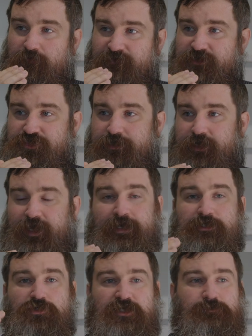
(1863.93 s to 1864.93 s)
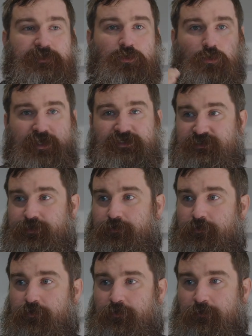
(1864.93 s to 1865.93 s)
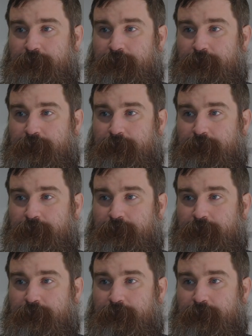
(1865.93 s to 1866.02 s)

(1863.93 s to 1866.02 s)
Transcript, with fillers: vision, and it drives me crazy. With